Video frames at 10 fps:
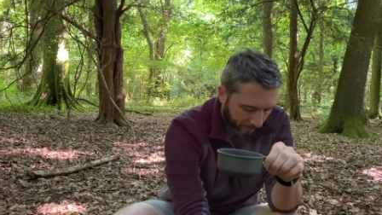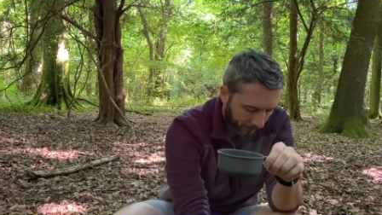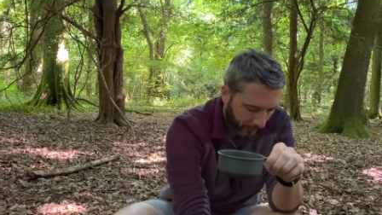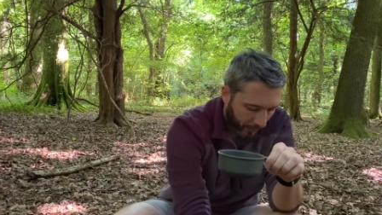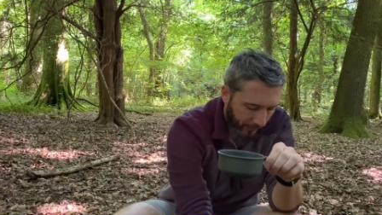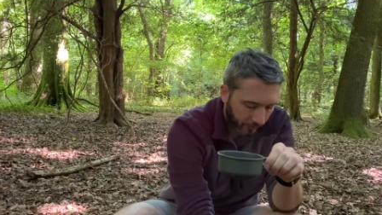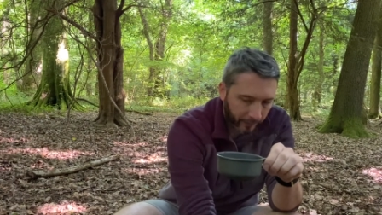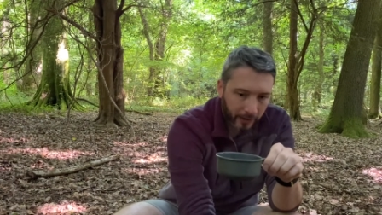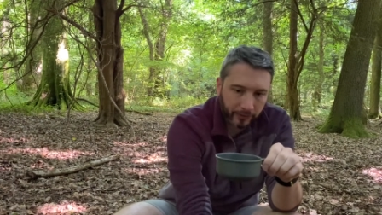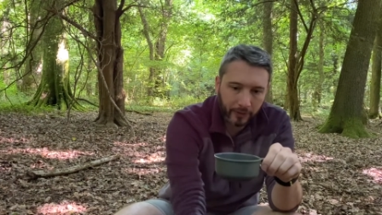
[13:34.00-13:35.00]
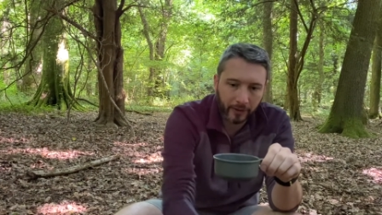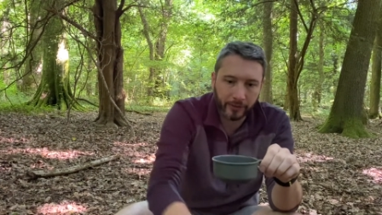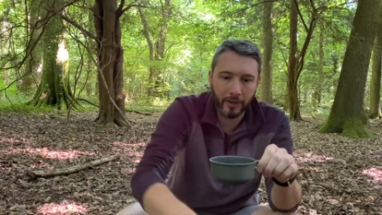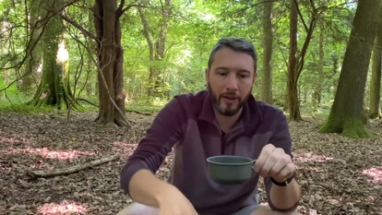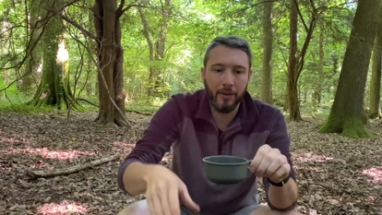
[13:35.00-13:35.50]
The hydro flask does
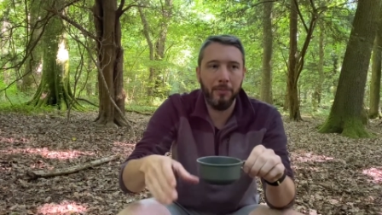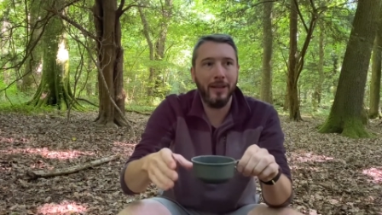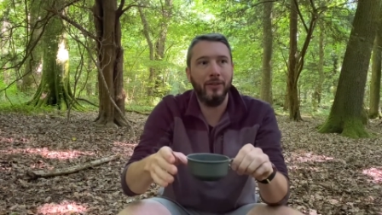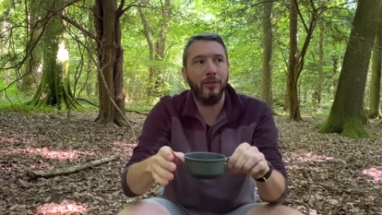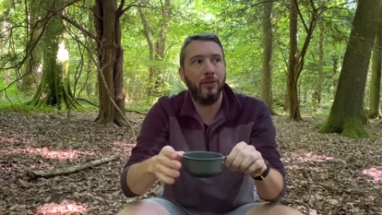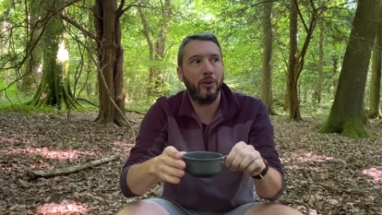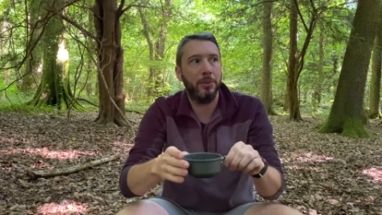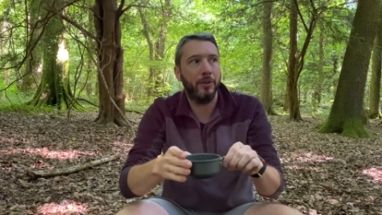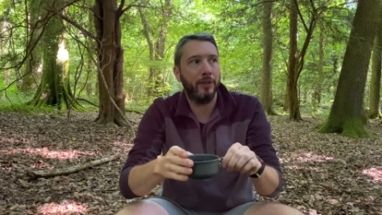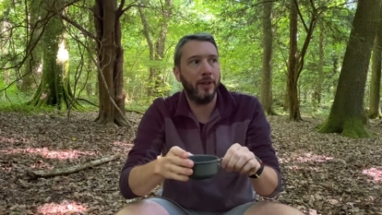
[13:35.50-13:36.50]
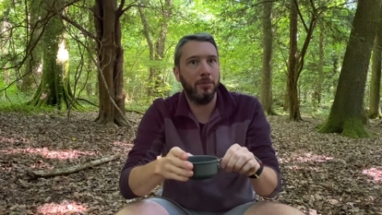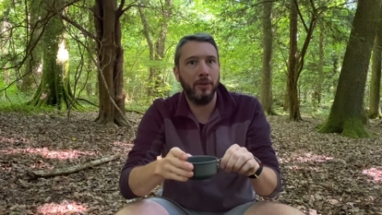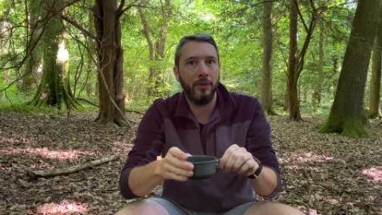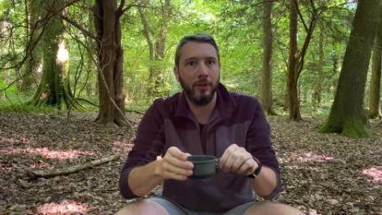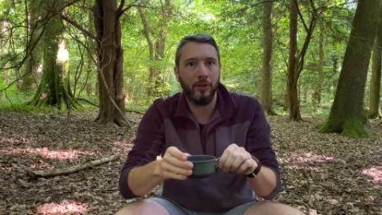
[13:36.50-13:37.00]
an amazing job of keeping
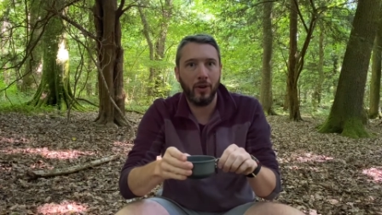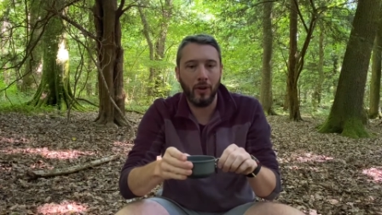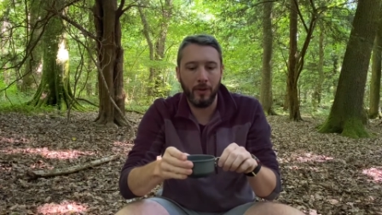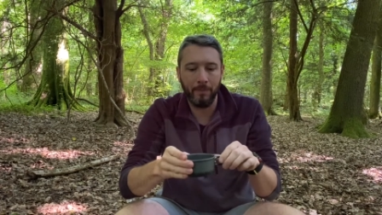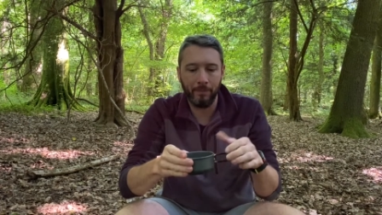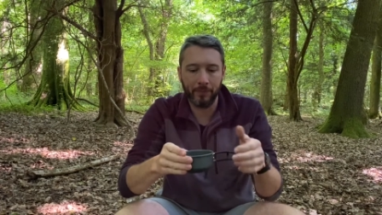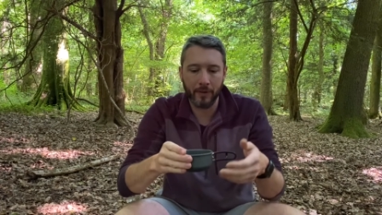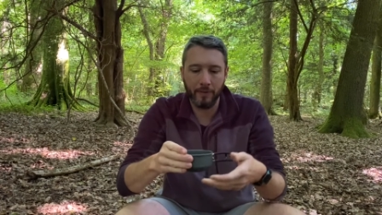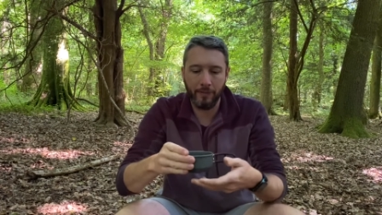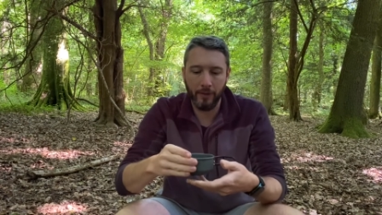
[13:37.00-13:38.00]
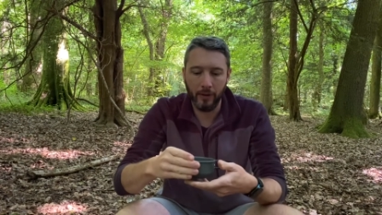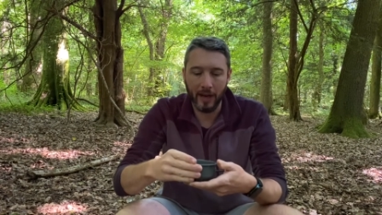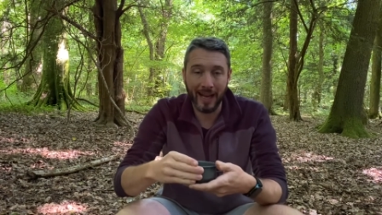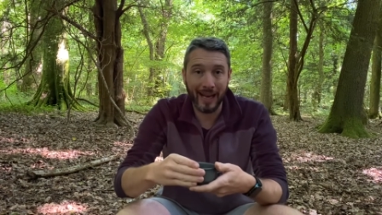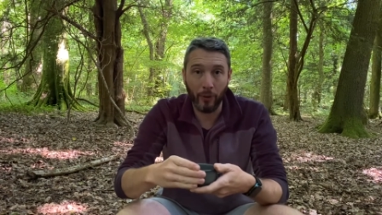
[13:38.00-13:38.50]
things hot for
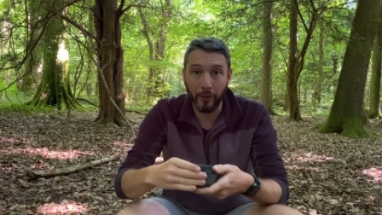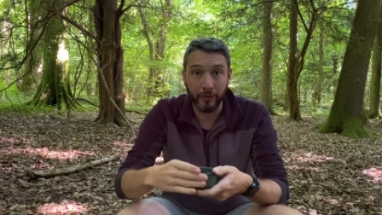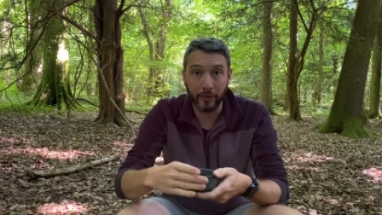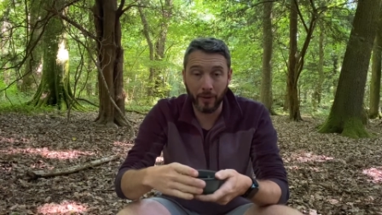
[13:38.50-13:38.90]
hours.